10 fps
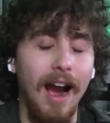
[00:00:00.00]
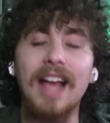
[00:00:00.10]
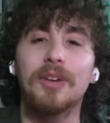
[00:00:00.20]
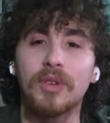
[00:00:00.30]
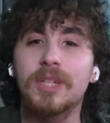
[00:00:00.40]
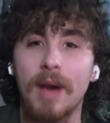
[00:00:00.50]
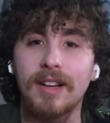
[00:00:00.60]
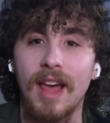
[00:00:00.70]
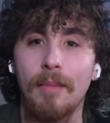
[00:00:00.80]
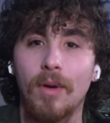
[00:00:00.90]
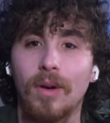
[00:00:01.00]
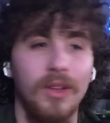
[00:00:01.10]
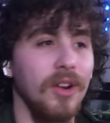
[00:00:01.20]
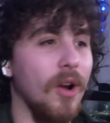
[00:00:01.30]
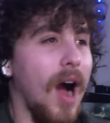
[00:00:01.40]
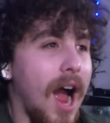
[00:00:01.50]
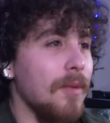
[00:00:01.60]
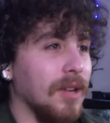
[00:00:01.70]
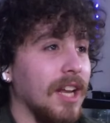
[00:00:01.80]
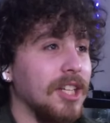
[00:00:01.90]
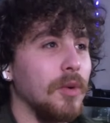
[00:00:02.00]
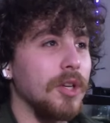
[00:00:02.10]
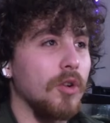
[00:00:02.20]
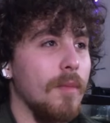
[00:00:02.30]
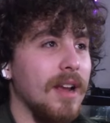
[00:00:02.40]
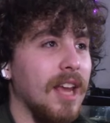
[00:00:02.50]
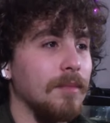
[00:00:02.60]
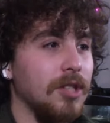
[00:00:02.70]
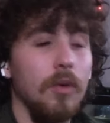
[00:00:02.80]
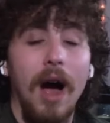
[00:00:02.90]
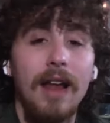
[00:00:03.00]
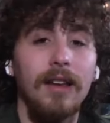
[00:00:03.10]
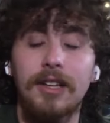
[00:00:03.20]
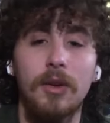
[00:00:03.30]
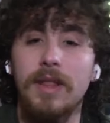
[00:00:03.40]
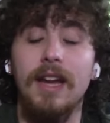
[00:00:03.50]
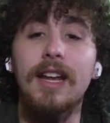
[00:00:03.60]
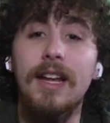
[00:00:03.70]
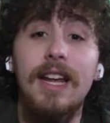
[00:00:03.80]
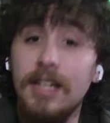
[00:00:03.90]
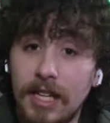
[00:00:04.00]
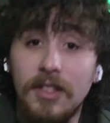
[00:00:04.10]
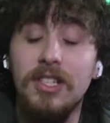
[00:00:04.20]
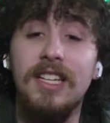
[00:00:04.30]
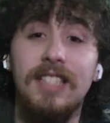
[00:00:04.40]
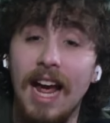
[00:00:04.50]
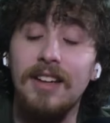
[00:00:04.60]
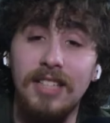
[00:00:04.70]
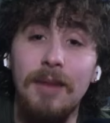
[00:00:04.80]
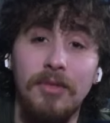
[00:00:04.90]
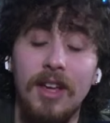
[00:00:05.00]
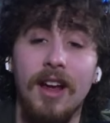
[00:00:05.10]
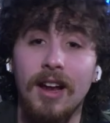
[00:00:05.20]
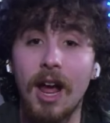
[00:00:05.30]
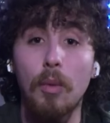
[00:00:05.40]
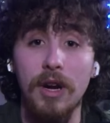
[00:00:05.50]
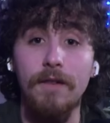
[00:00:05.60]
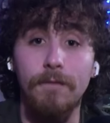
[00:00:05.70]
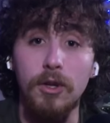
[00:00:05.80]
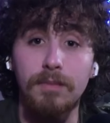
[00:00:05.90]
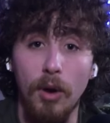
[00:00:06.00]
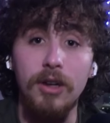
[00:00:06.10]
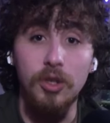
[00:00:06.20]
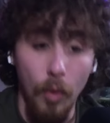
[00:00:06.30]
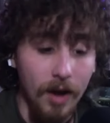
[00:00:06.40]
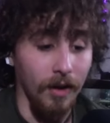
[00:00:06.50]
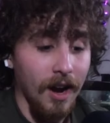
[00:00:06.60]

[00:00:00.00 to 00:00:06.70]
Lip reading: I can respect that moral. You know, I would like to enjoy my games too. I like doing that. He said this exact same thing when he first bought Twitter.